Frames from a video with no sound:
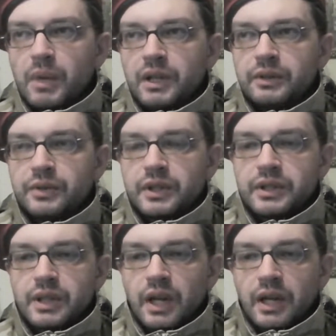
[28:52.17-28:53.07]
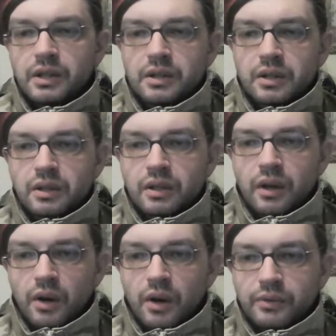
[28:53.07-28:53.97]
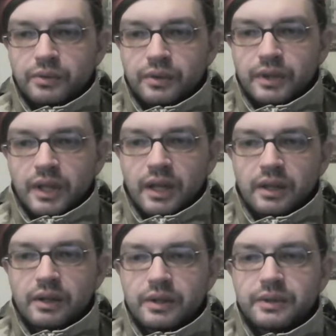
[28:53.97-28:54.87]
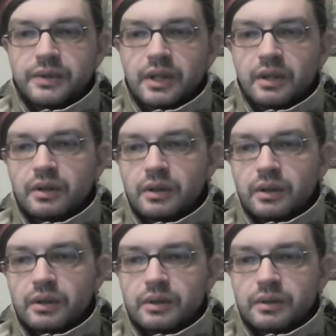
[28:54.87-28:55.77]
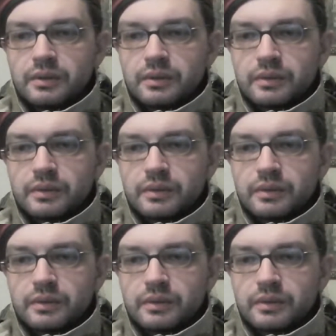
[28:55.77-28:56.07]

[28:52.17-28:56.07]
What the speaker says: manifestation of the Anglosphere or not.